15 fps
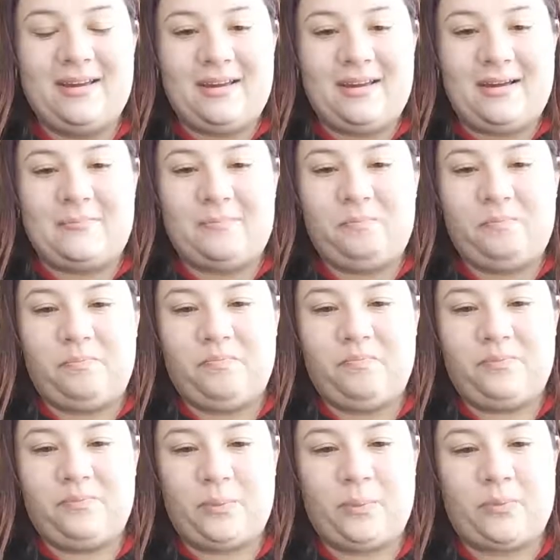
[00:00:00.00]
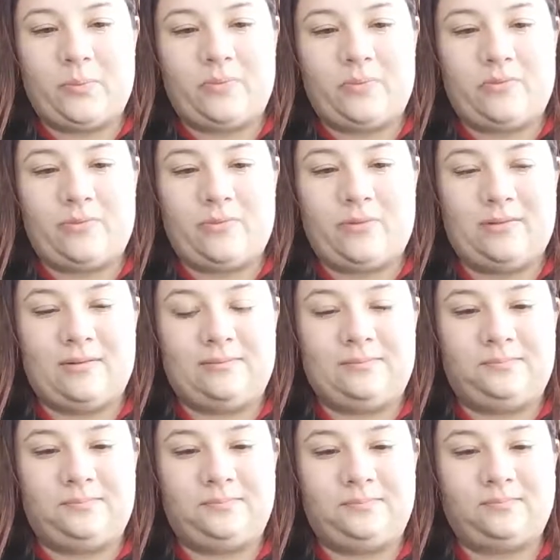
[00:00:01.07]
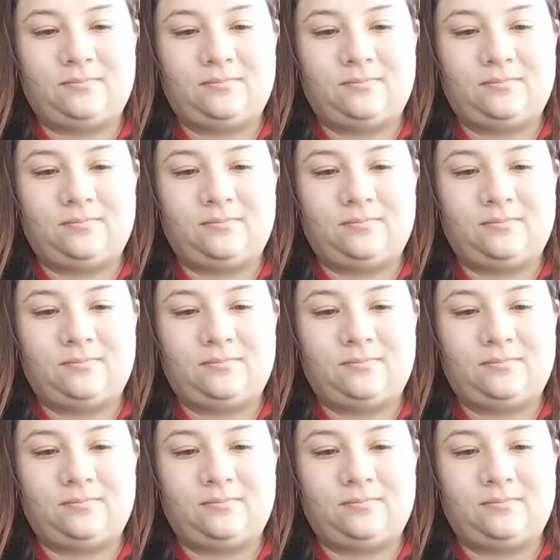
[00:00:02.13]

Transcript: [no speech]